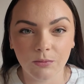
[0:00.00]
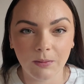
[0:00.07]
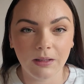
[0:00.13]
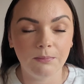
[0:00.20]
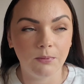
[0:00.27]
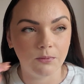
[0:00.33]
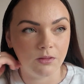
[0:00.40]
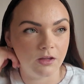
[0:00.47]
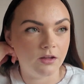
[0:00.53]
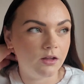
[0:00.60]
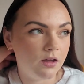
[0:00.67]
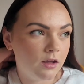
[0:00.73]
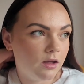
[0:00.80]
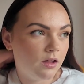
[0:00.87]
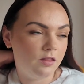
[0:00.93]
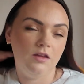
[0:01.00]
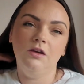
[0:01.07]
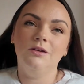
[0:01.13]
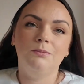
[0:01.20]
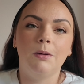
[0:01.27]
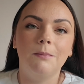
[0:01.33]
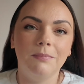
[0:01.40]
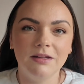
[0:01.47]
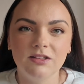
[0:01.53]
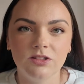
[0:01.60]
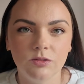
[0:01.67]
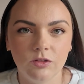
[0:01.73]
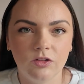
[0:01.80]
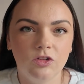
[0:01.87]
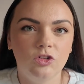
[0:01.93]
people that you'd bump
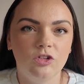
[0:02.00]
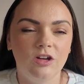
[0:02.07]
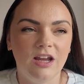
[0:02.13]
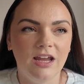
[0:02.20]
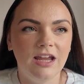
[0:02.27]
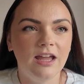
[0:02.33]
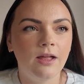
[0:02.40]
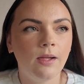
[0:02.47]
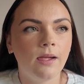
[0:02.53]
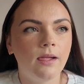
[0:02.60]
into on the street,